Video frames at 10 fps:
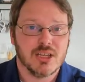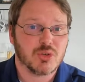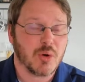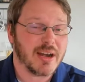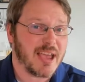
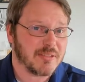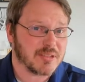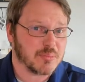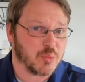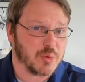Try to have
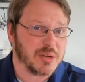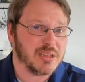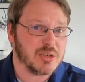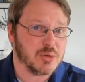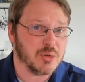some
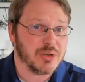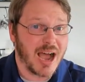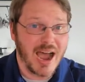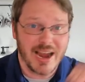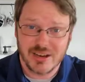really good
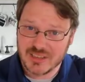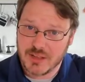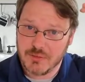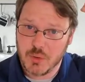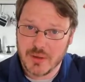higher
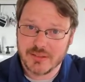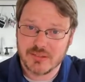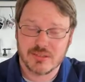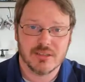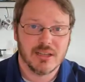level
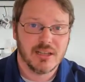ones